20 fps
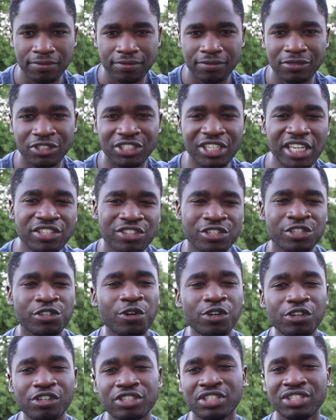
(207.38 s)
Jesus
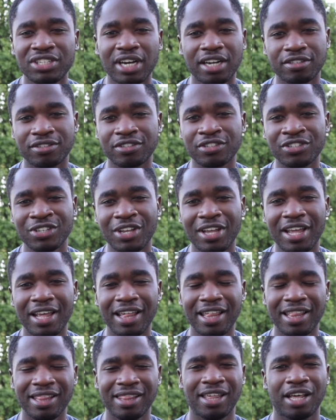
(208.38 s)
understands
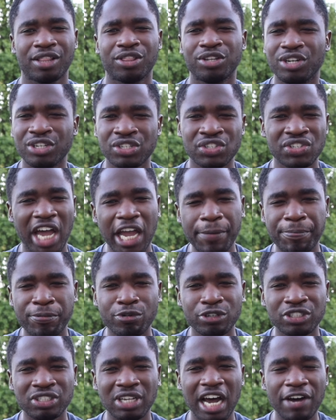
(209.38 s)
that the
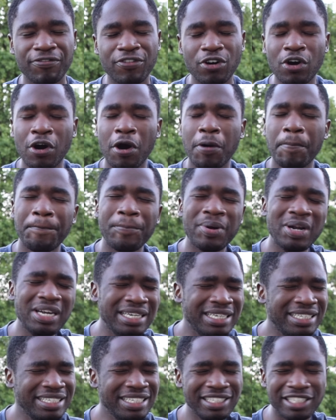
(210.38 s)
disciples have a
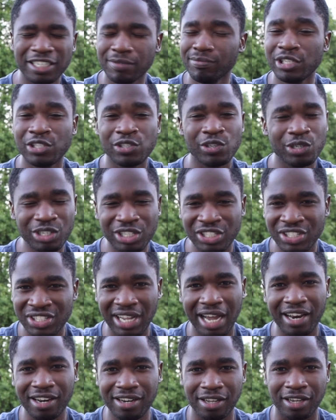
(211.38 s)
complete
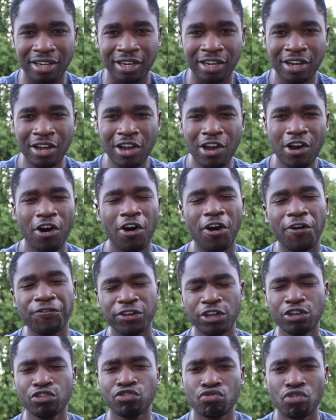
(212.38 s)
misunderstanding of
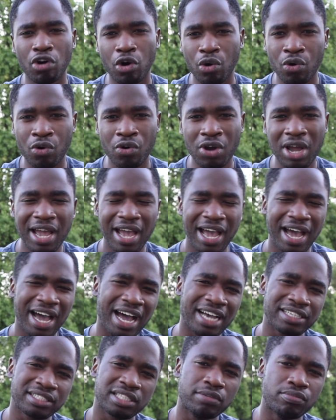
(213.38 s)
his role
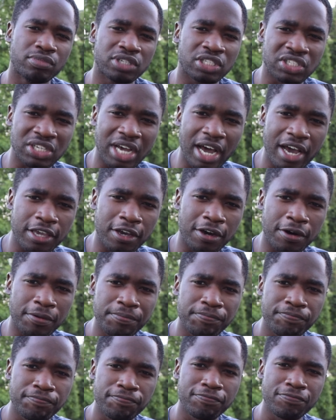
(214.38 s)
as the Messiah.
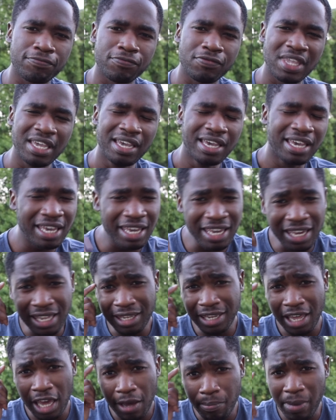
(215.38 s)
In
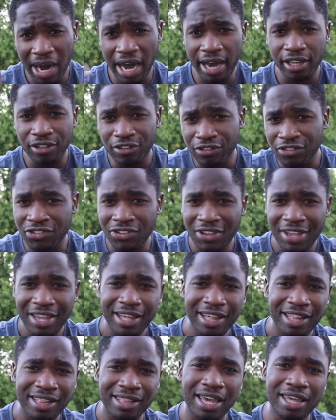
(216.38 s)
their minds,
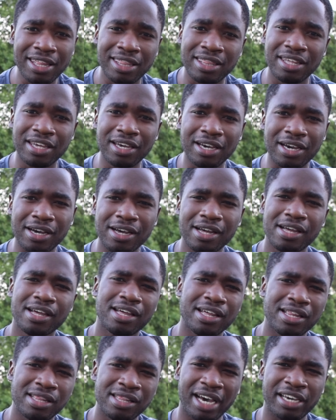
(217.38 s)
they think
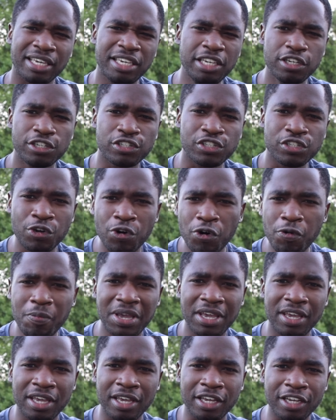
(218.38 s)
that he has come
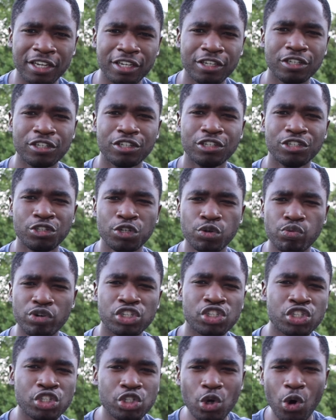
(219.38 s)
here to
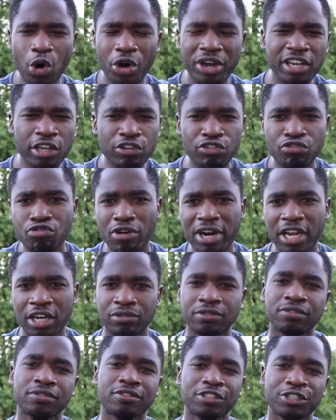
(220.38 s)
restore Israel
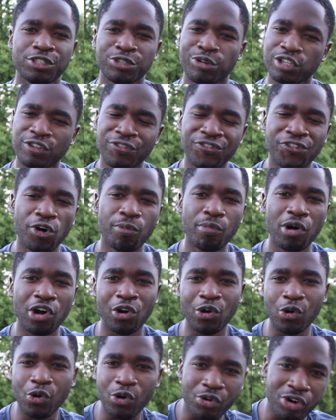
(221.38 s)
to its former
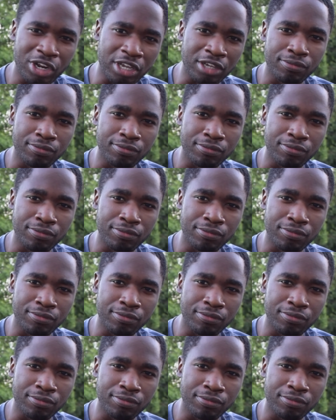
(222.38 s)
glory.